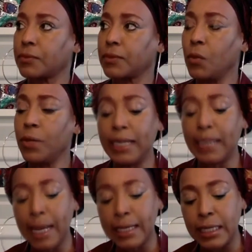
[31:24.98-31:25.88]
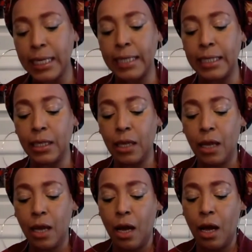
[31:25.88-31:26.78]
When I got to Haiti,
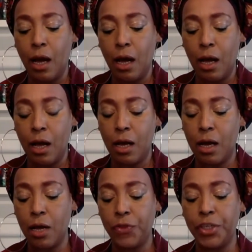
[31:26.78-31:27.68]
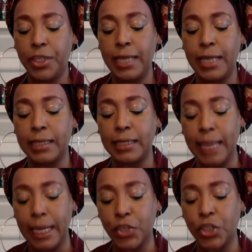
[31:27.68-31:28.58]
the United
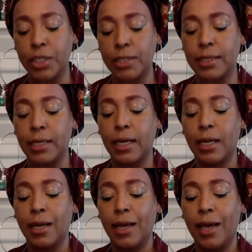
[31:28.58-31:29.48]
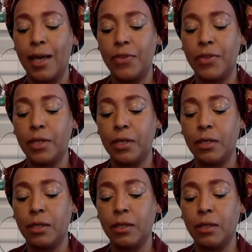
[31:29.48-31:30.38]
Nations and
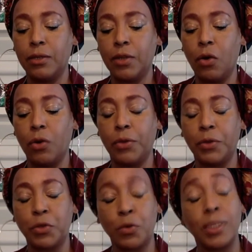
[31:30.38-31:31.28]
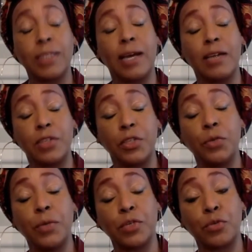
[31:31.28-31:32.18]
there were 20,000
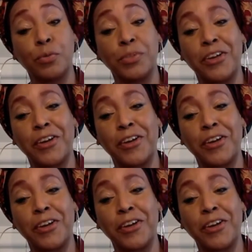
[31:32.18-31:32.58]
UN troops there.